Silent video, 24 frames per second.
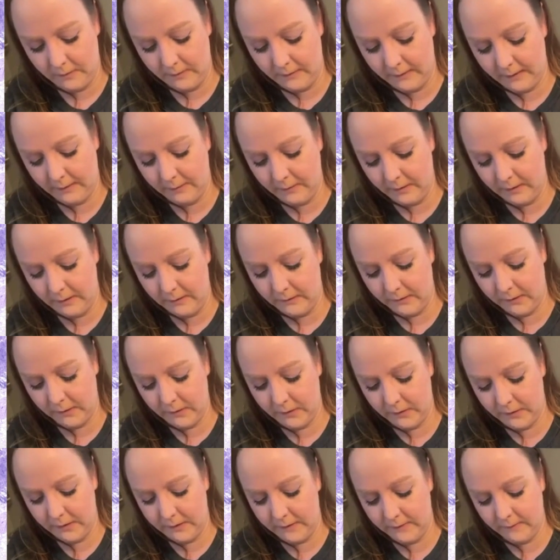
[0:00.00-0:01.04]
we're doing that one in
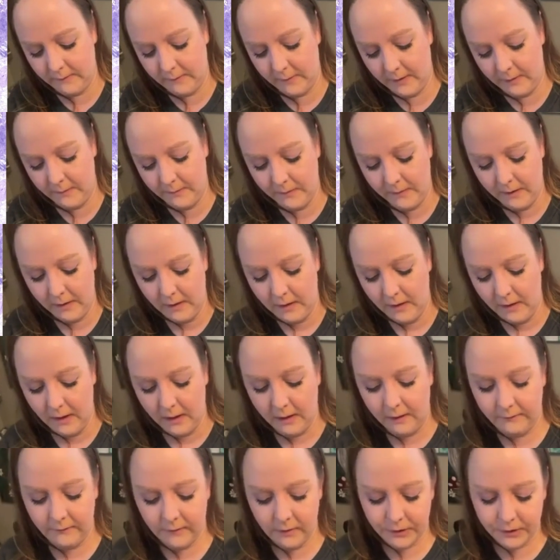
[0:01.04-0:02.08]
dark green as well.
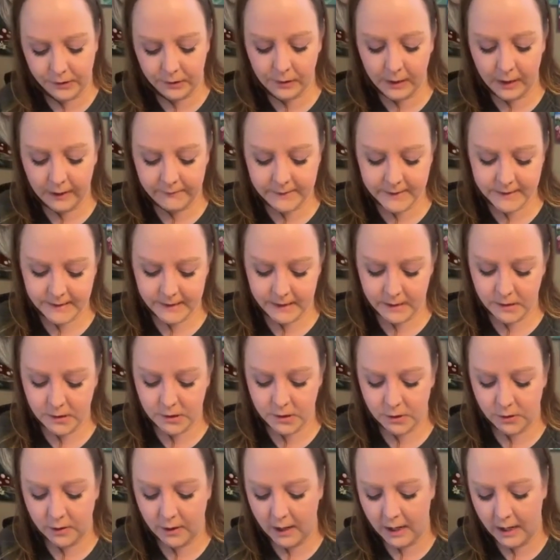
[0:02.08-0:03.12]
And if you don't have a
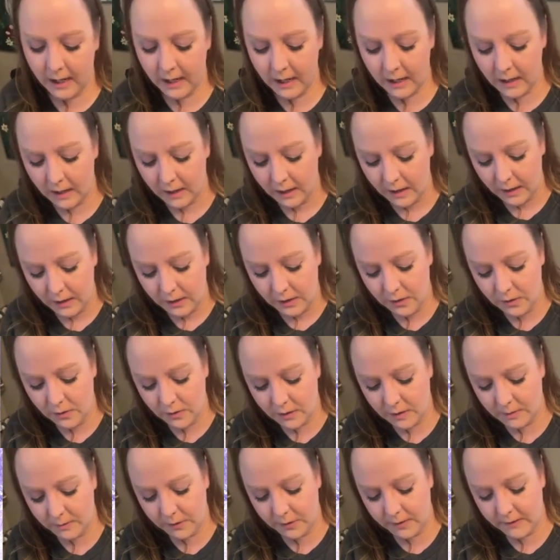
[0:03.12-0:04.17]
tiered tray,
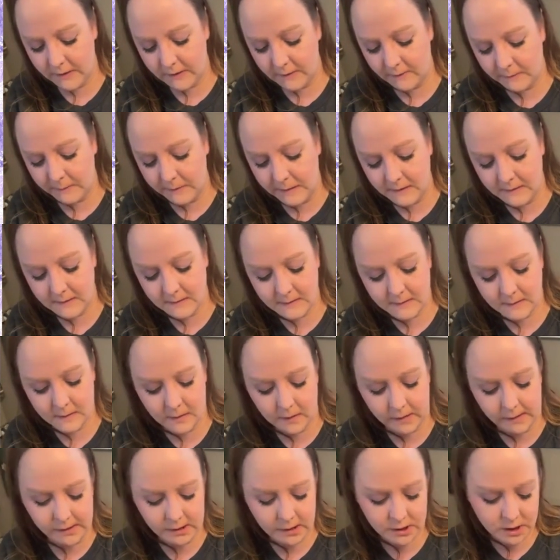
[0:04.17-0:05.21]
you could put these
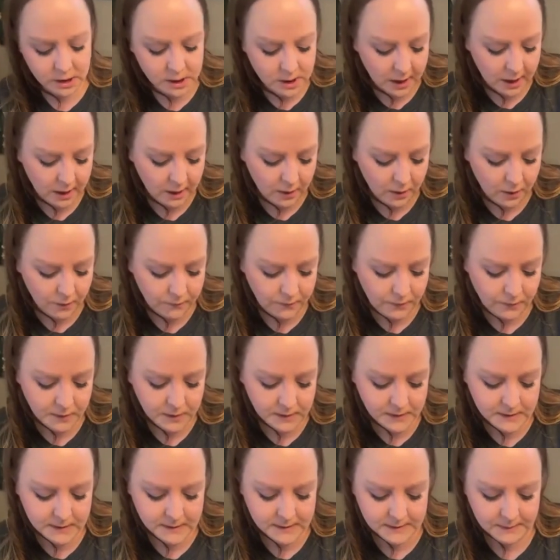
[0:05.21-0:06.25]
pieces on a shelf.
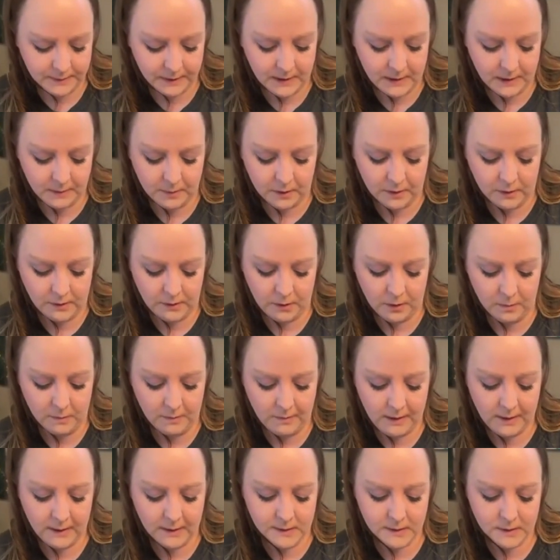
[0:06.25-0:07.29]
You could display them on
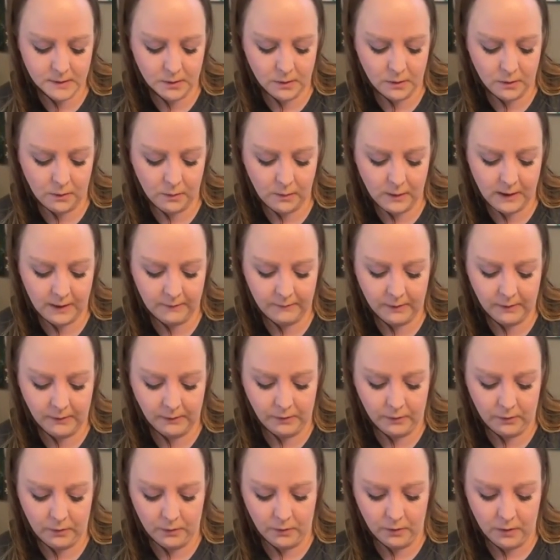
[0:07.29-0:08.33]
your mantle. We have a
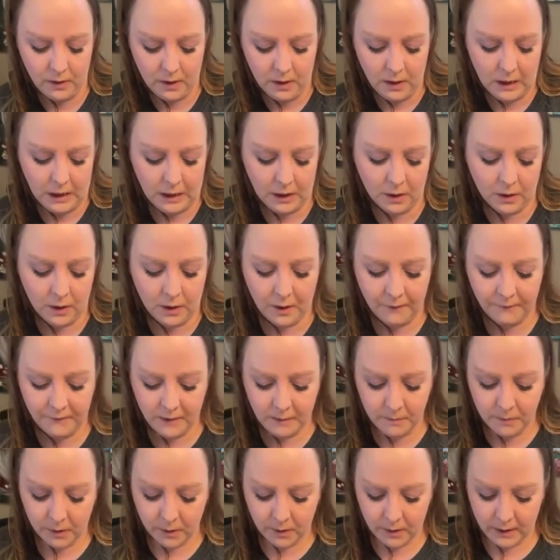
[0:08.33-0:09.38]
little
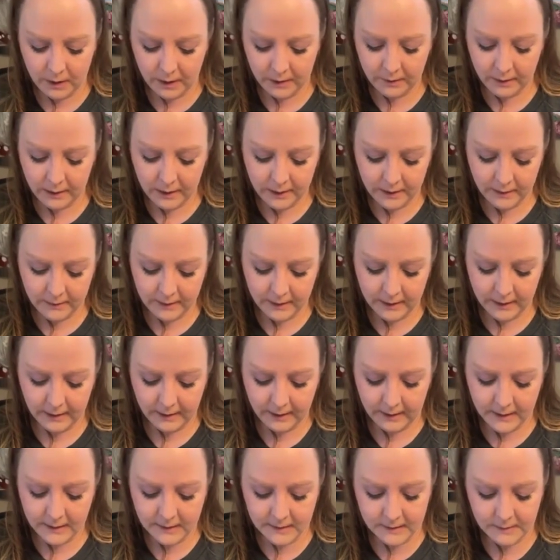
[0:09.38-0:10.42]
coffee bar area that
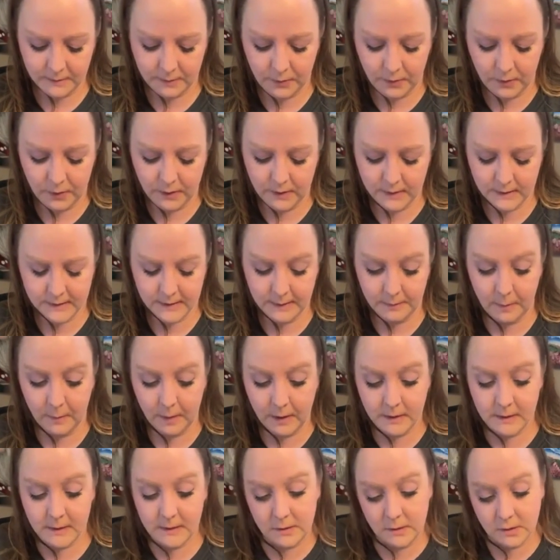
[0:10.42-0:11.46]
I like to put some
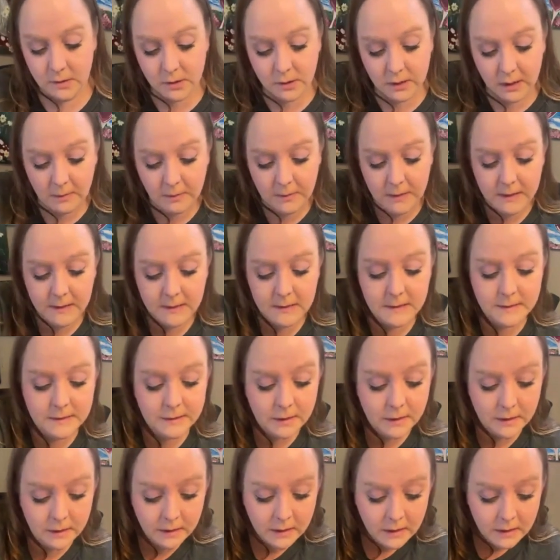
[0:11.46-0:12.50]
of my tiered tray
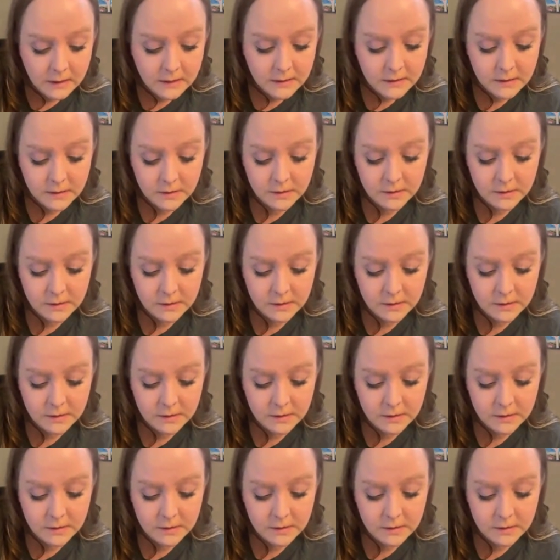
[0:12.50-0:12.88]
pieces on.